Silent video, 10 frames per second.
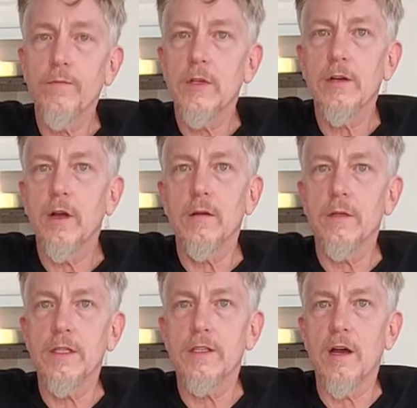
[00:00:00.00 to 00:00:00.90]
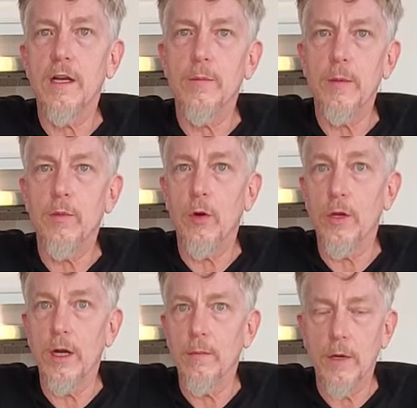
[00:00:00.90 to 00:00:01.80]
they're not designed to be
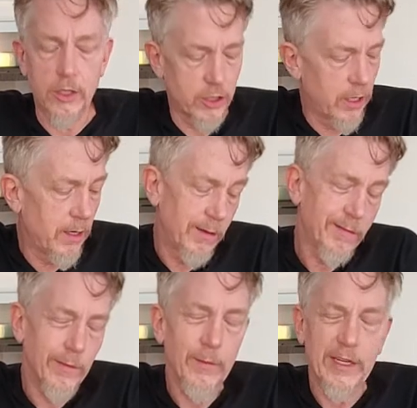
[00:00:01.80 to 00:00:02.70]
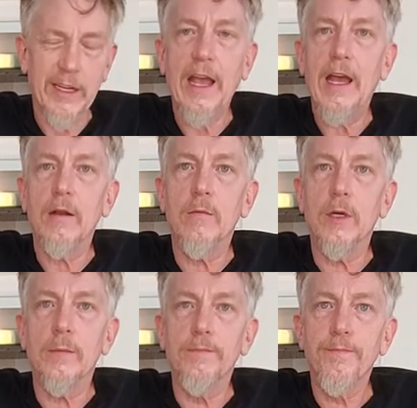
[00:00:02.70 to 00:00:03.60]
broken up much. I mean, you can,
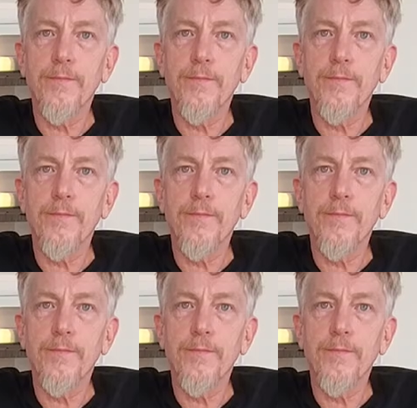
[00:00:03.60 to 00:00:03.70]
but